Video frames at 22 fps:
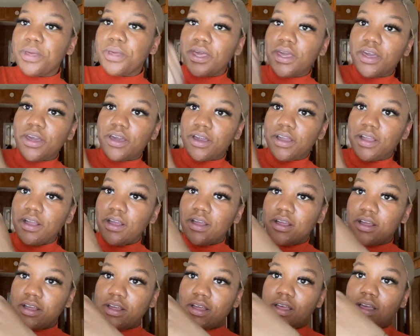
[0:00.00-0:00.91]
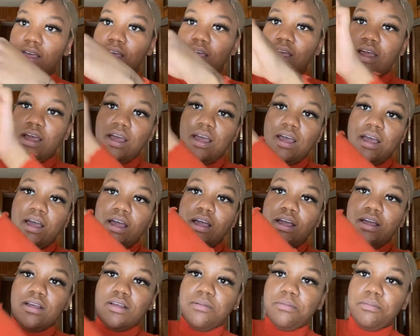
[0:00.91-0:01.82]
hair.
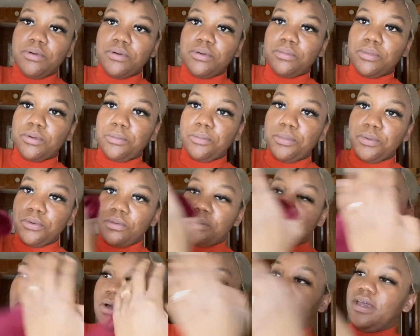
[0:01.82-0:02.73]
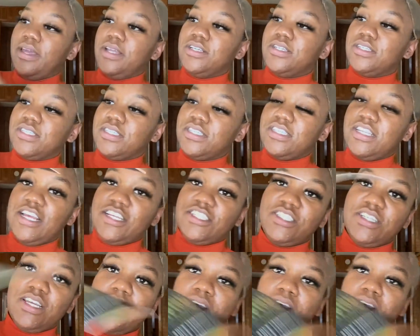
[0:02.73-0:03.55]
Boom, boom, boom. And go ahead and just snatch that